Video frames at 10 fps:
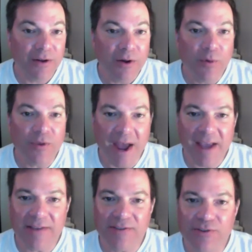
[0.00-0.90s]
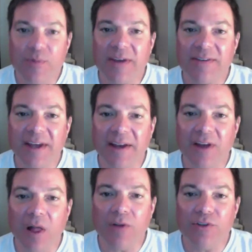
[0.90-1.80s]
With Nike Zoom X
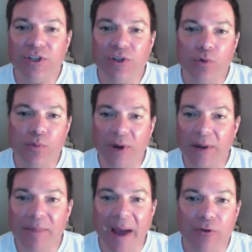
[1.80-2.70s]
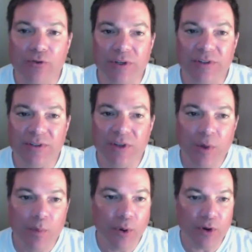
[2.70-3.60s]
technology, you'll break boundaries,
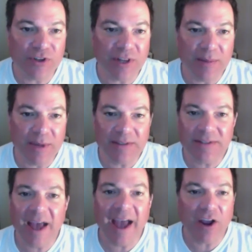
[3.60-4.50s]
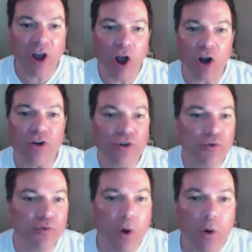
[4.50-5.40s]
push limits, and conquer new
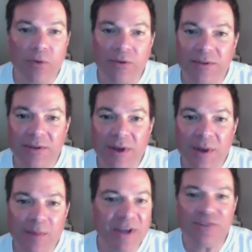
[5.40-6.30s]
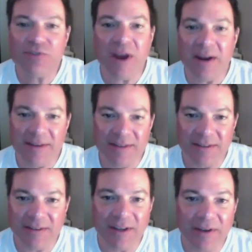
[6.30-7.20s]
goals because greatness
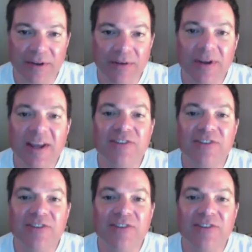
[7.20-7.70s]
isn't given, it's